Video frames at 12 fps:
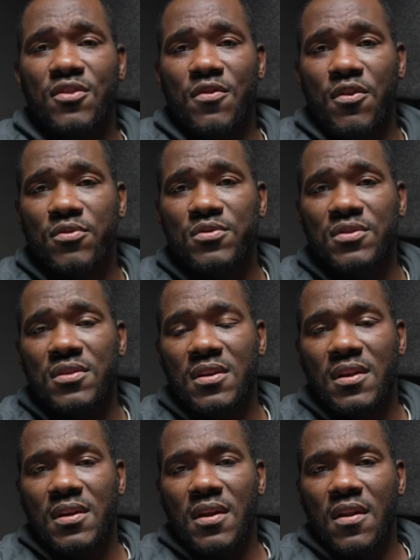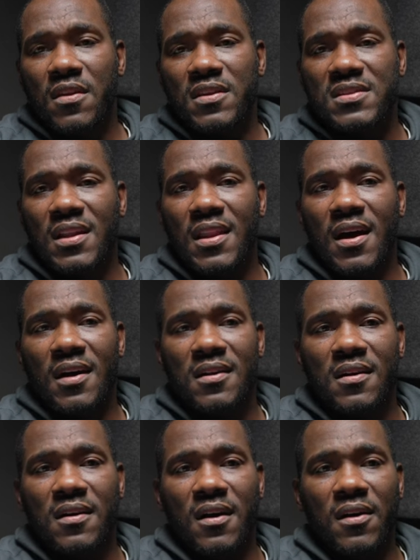of those. There's a lot
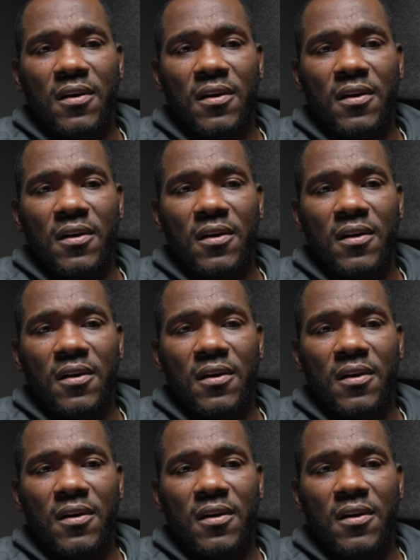of,